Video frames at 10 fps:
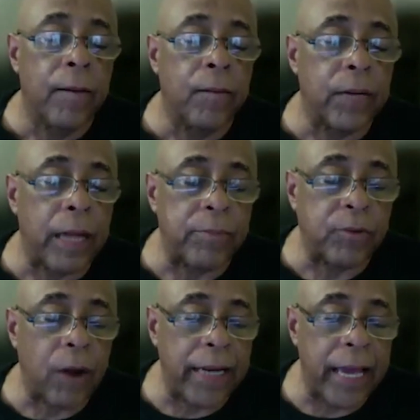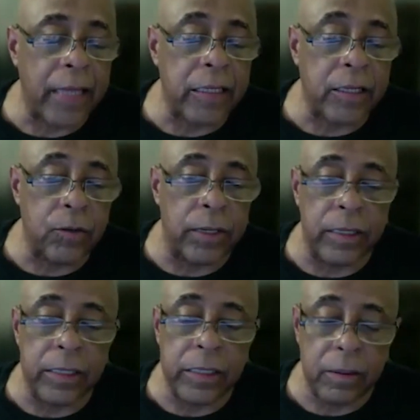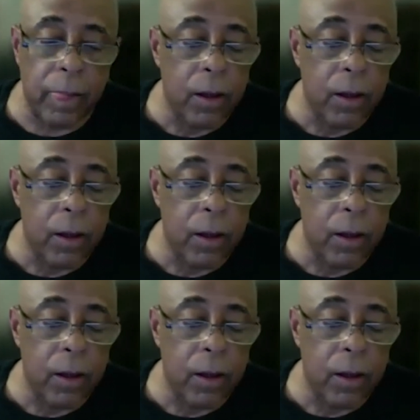What I'm trying to ask you is,